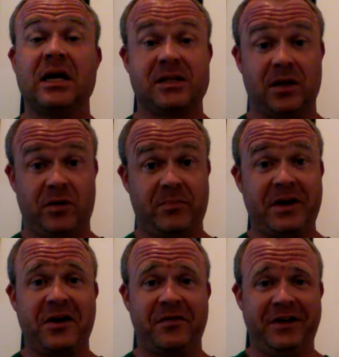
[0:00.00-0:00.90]
It's a little
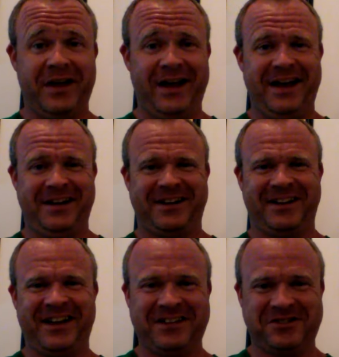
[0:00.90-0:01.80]
better if you had a
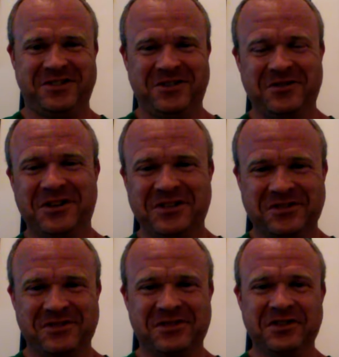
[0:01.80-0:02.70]
glass or two because
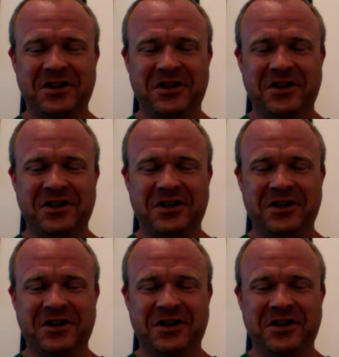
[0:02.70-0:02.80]
your